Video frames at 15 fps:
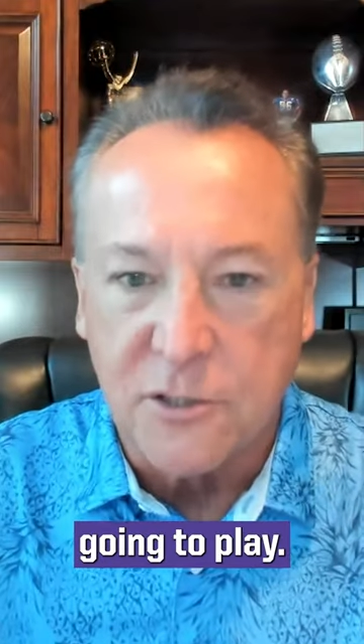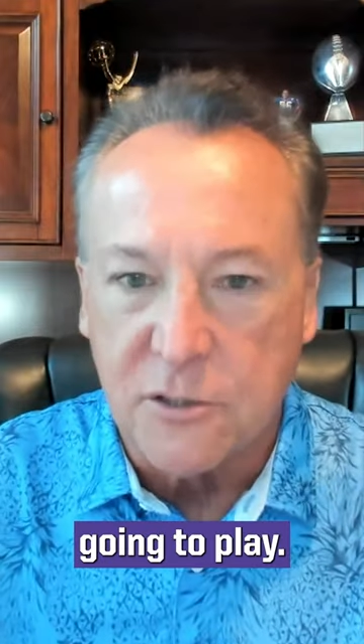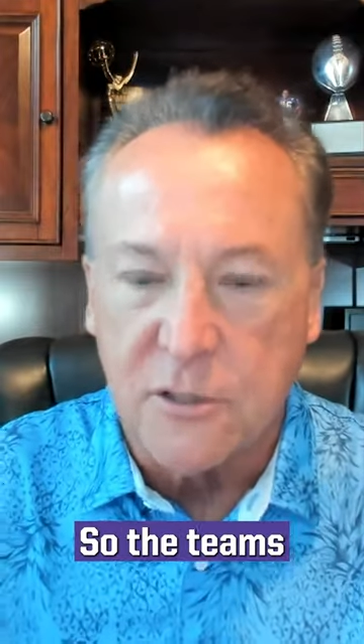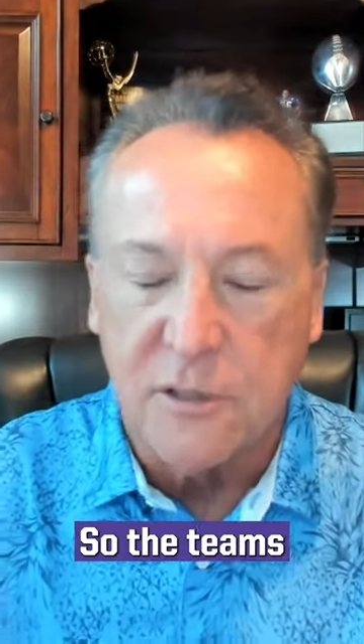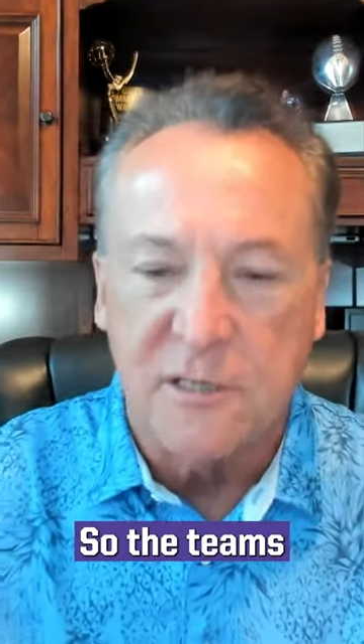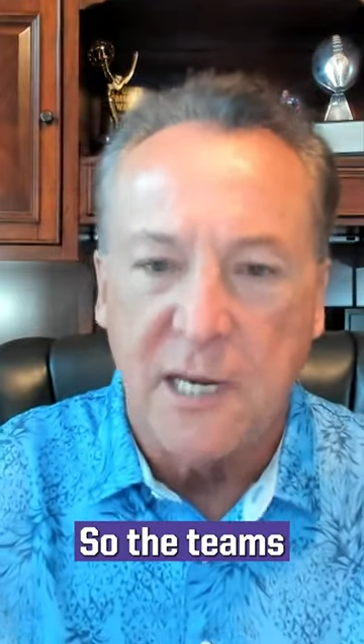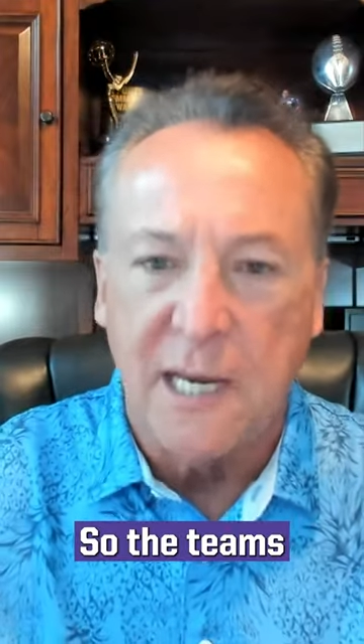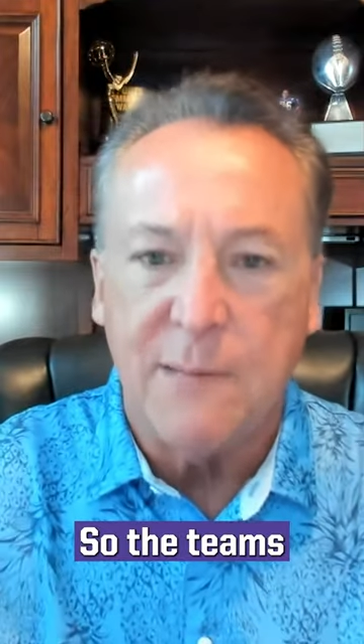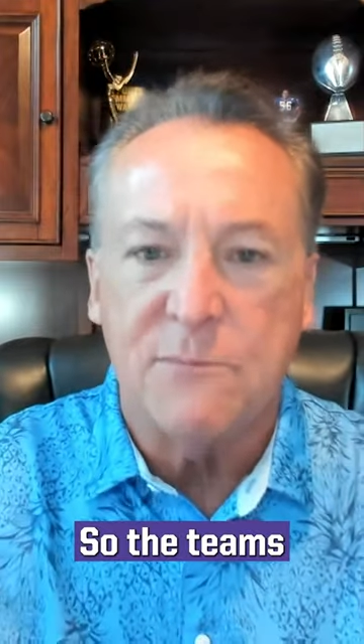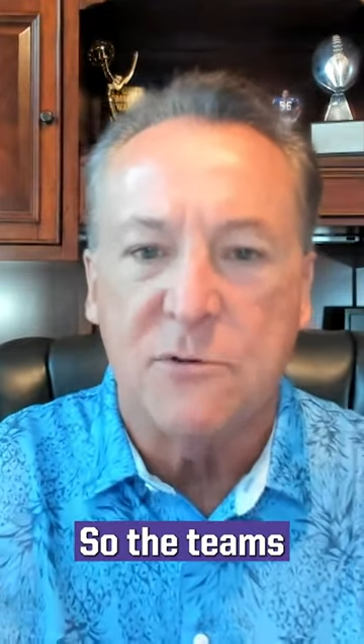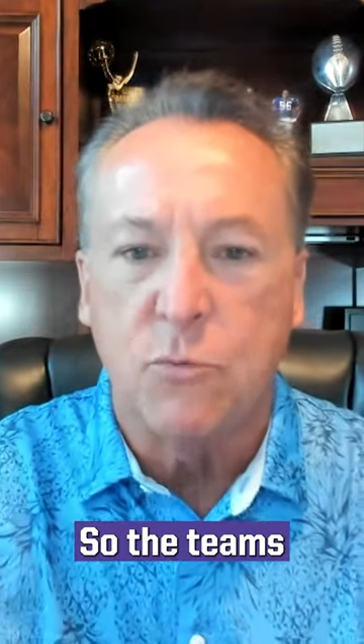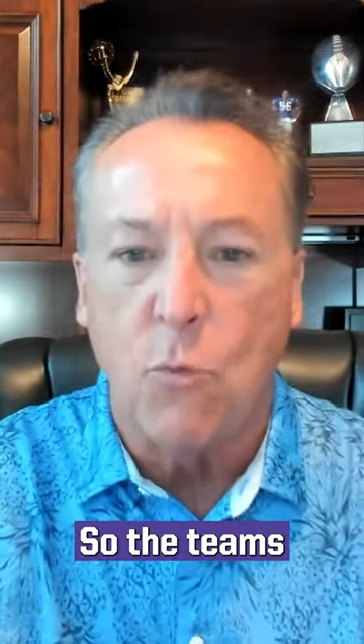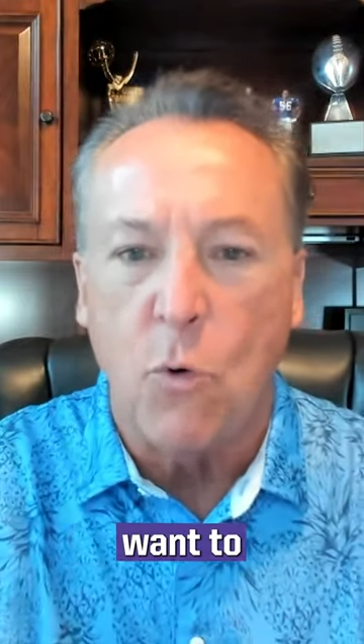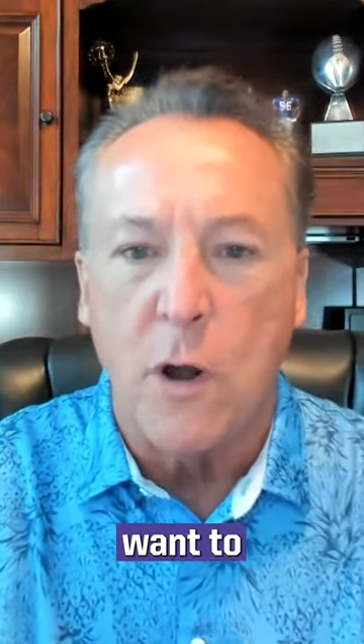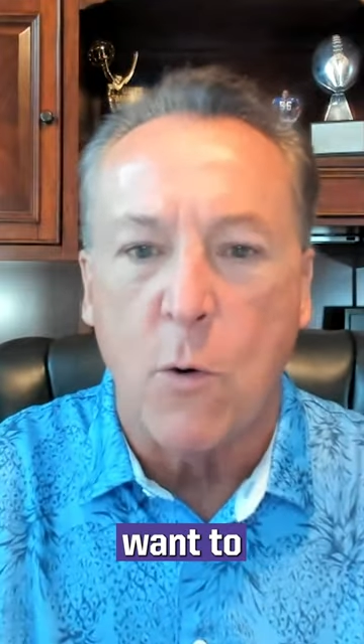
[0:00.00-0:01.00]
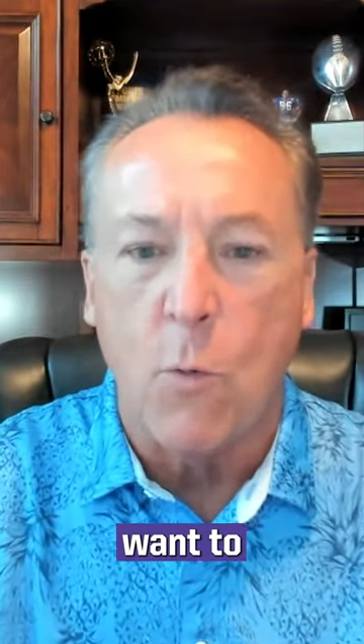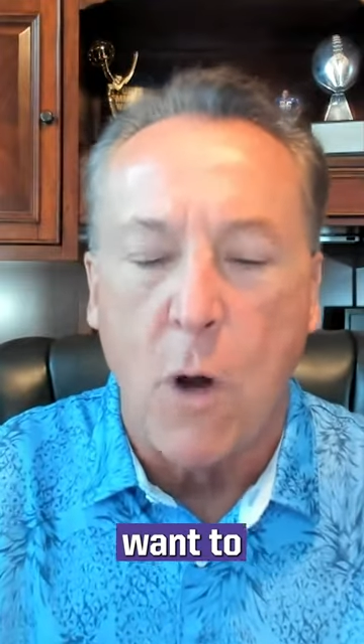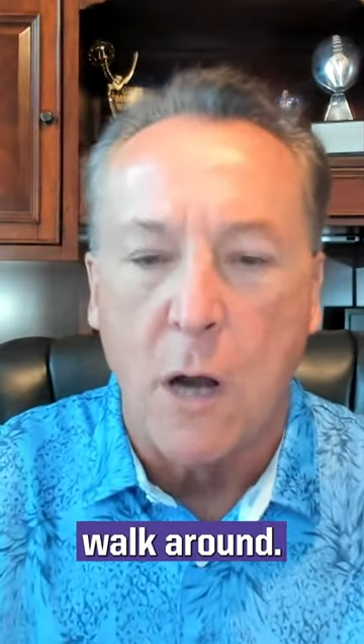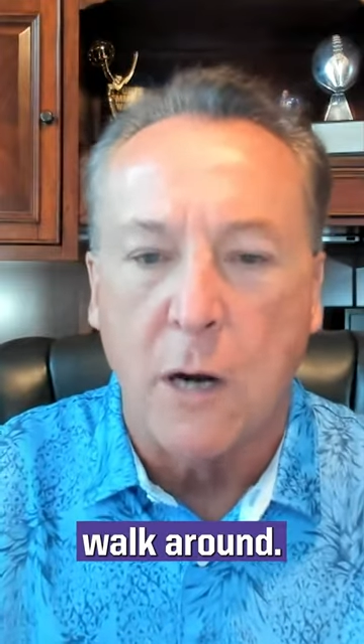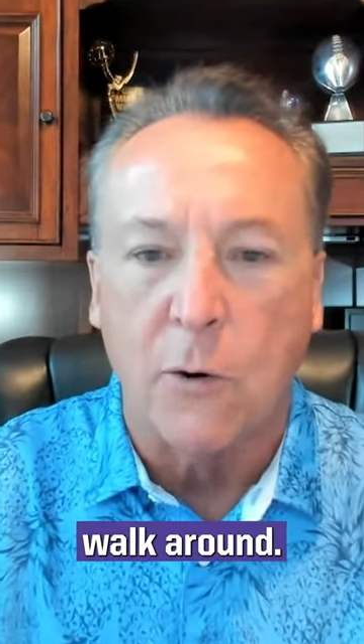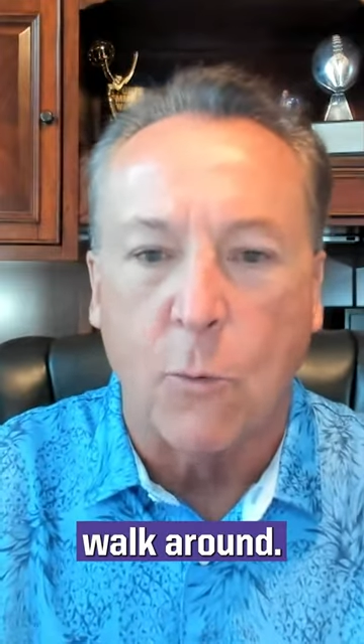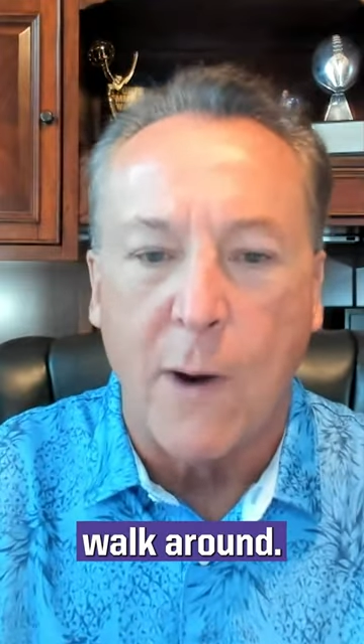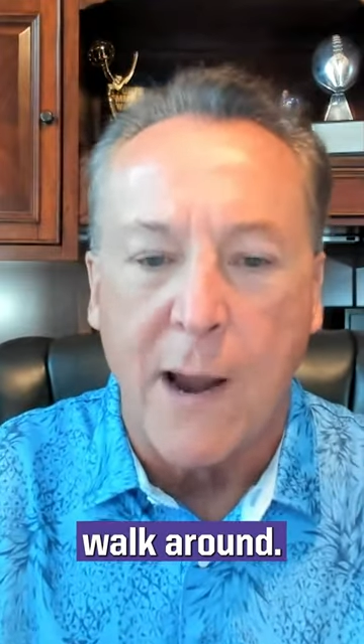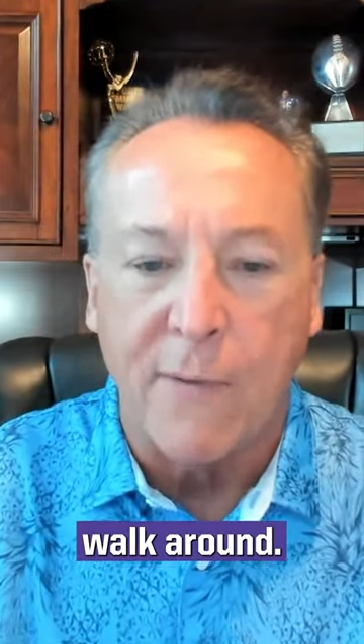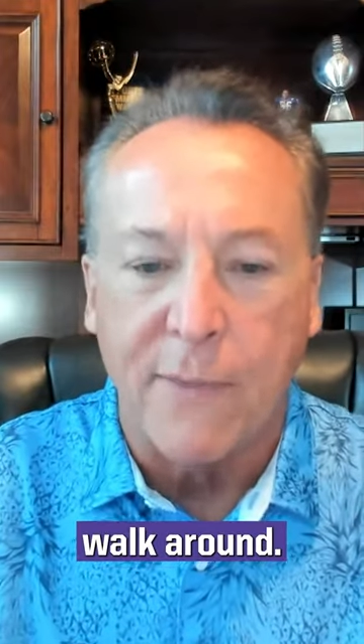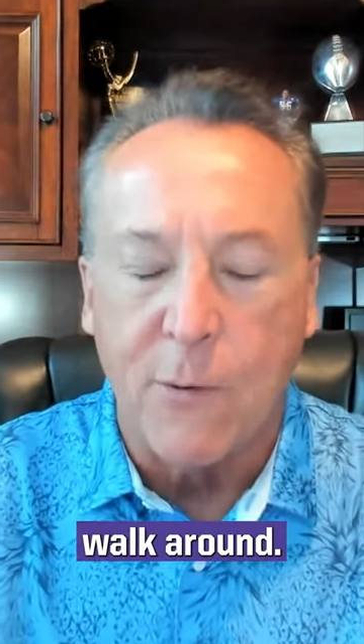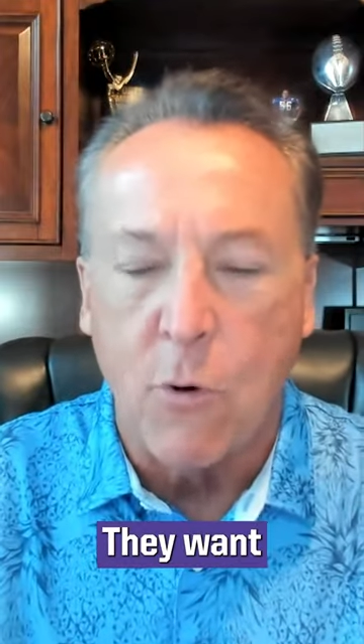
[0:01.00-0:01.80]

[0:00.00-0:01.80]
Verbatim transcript: So the teams want to walk around.